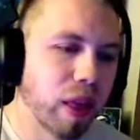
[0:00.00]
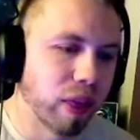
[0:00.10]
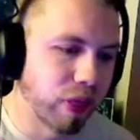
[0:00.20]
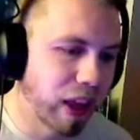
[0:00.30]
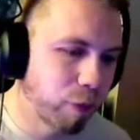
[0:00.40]

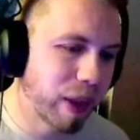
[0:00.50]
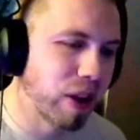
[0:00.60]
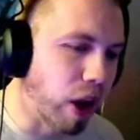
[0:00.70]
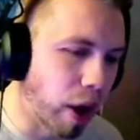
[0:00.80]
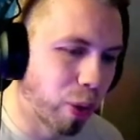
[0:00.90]
they've
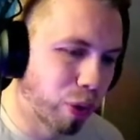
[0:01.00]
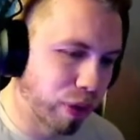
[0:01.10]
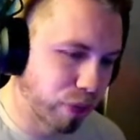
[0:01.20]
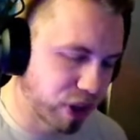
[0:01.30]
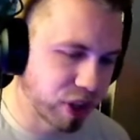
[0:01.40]
been known
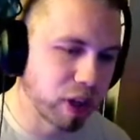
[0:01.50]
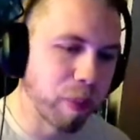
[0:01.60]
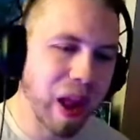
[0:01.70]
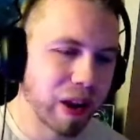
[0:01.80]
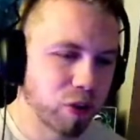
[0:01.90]
for good
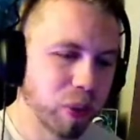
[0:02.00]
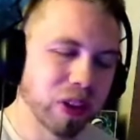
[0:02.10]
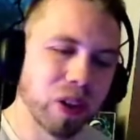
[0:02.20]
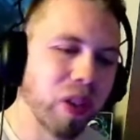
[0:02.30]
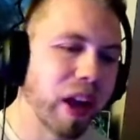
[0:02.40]
management
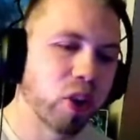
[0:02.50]
to let